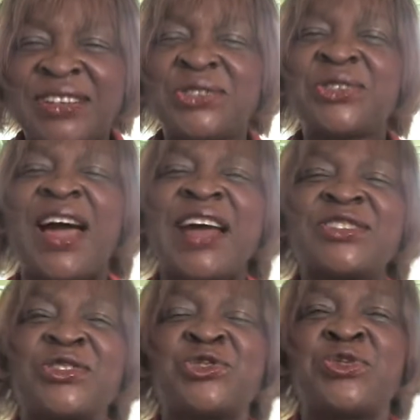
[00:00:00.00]
two
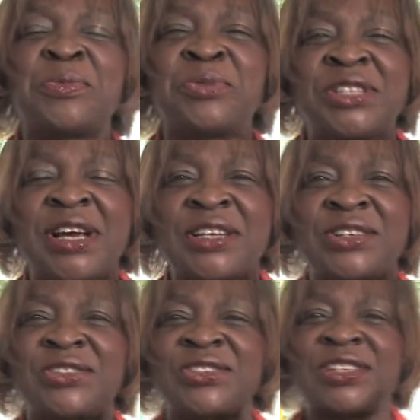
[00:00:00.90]
kinds of sweet
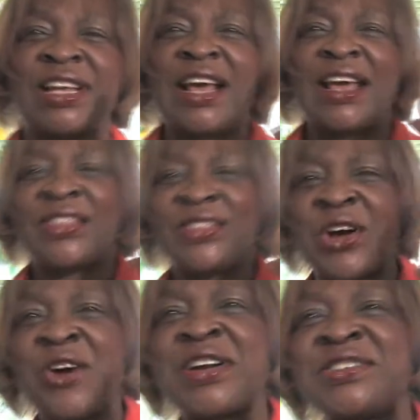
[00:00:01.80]
potatoes, the
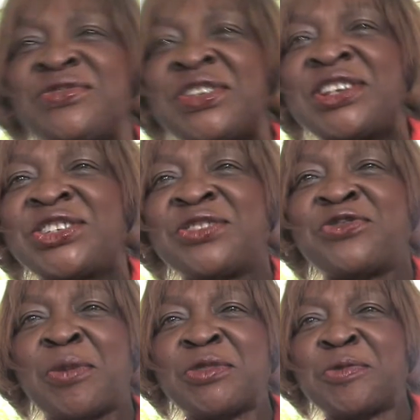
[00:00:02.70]
orange version
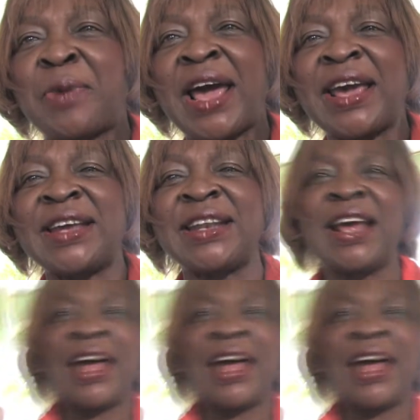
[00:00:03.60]
from Spain